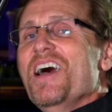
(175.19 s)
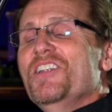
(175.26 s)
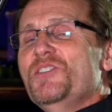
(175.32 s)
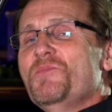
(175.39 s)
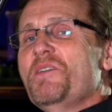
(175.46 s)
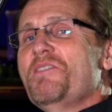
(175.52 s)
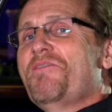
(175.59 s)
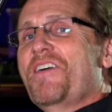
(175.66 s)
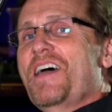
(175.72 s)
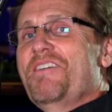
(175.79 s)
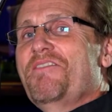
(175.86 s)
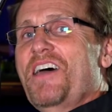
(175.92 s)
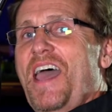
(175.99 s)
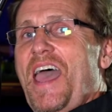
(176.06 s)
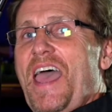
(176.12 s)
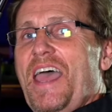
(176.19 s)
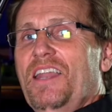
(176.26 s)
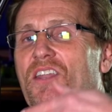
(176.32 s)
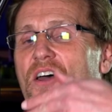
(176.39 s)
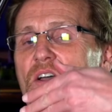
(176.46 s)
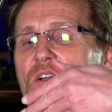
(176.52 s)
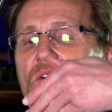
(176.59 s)
Do me a favor
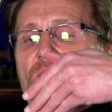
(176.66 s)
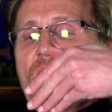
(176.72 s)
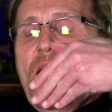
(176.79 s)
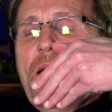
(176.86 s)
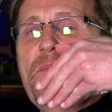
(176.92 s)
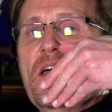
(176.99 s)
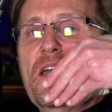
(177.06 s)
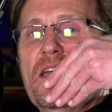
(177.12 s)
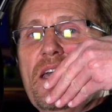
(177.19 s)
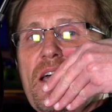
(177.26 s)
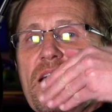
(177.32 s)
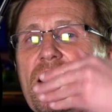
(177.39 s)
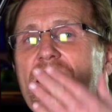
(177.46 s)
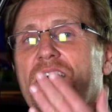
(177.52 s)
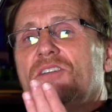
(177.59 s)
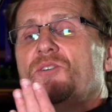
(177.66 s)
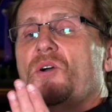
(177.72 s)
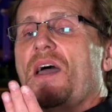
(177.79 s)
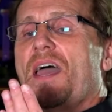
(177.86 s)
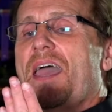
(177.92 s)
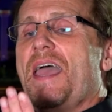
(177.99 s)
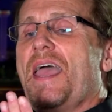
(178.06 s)
and grab uh,
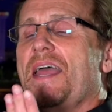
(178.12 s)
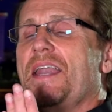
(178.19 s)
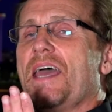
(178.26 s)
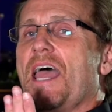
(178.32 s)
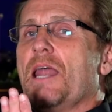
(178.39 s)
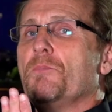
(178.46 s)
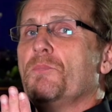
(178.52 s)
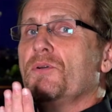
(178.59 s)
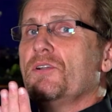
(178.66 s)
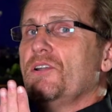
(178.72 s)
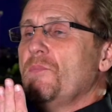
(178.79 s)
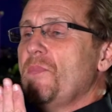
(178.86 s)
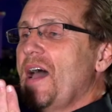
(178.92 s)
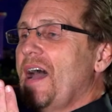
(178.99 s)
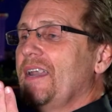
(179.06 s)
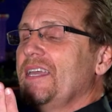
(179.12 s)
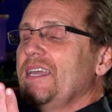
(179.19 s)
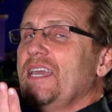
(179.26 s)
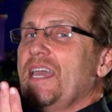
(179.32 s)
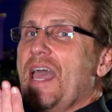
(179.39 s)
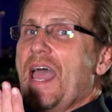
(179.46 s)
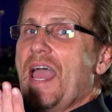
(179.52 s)
your hand and put it about
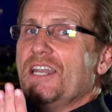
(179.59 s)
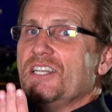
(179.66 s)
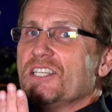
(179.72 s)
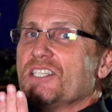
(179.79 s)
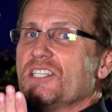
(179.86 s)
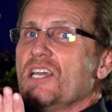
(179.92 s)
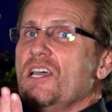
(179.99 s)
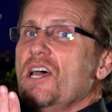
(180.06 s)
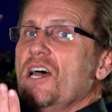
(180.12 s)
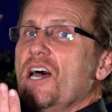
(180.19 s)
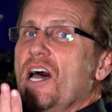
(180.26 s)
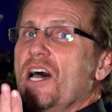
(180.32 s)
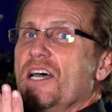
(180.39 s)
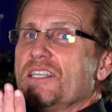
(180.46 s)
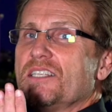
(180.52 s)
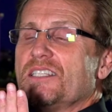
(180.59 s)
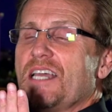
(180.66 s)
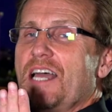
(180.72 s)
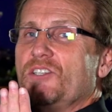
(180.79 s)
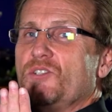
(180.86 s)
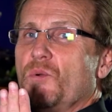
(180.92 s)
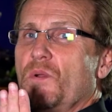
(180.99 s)
here and just uh,
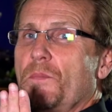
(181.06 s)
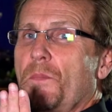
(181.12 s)
start doing